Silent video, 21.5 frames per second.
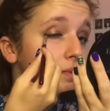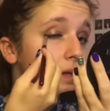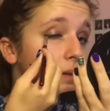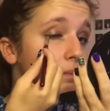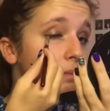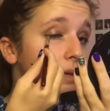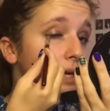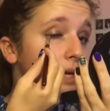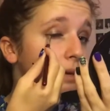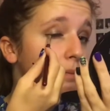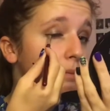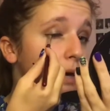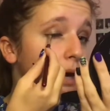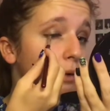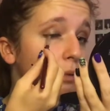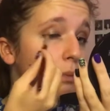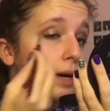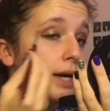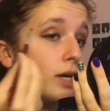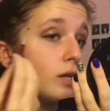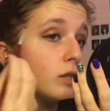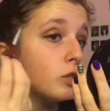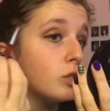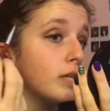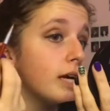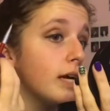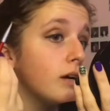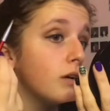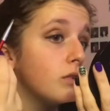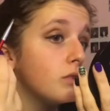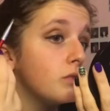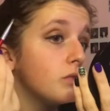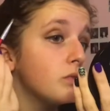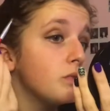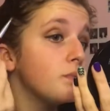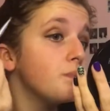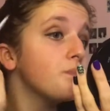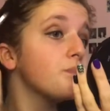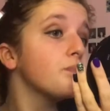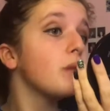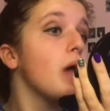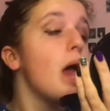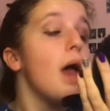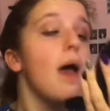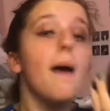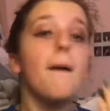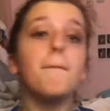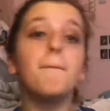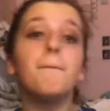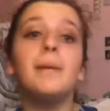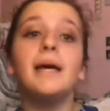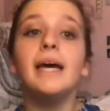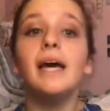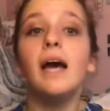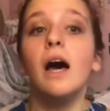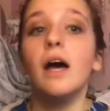Being my weird self. Be